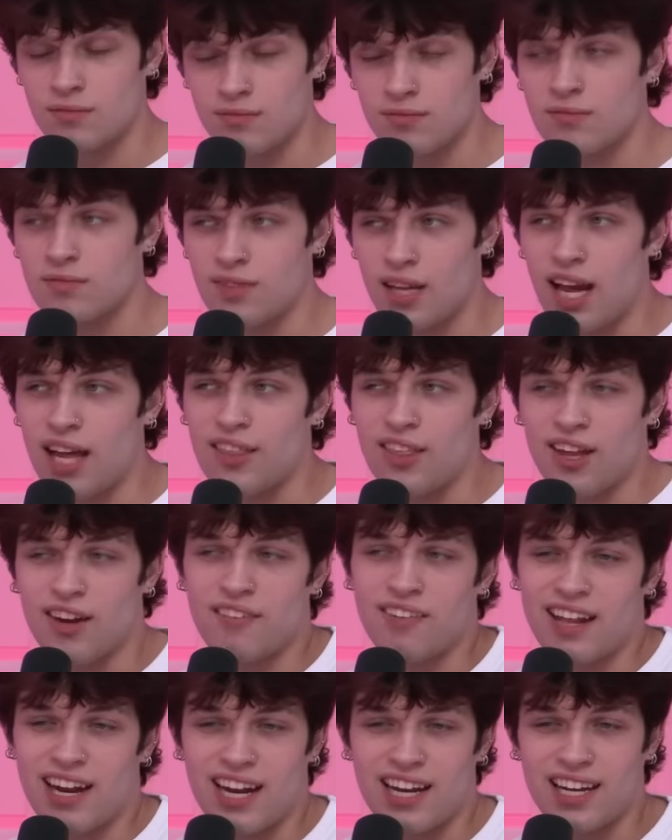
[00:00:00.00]
Yep. I thought
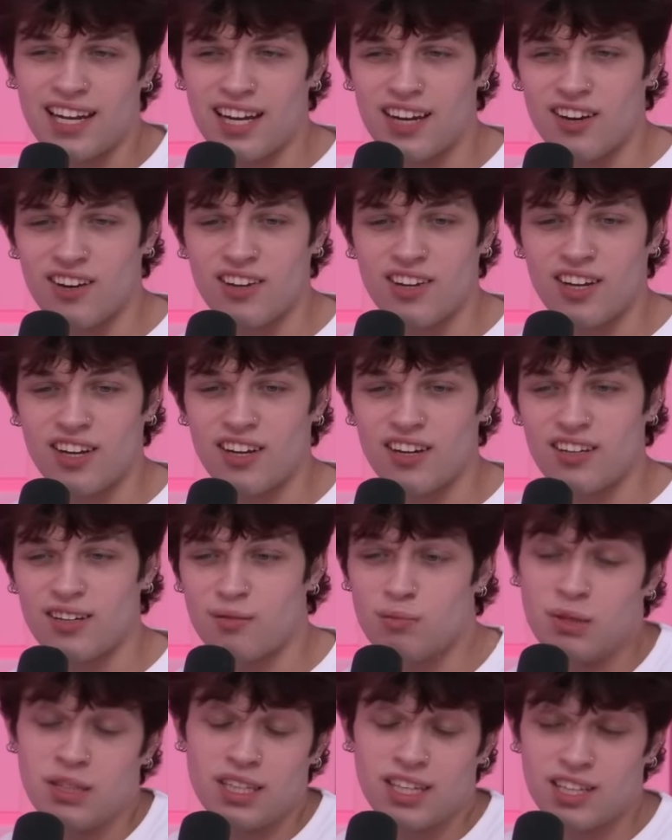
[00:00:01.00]
of that idea earlier.
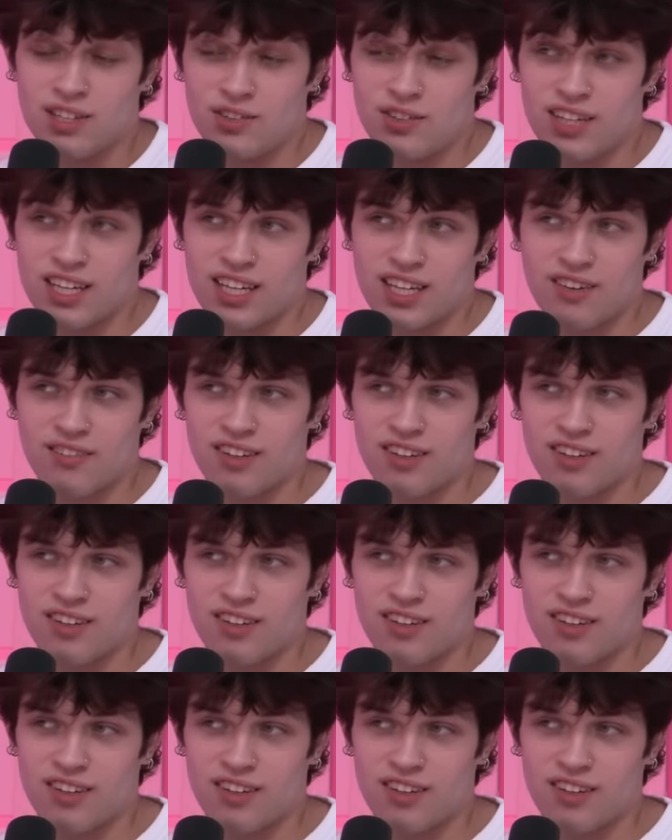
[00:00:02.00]
Completely unique and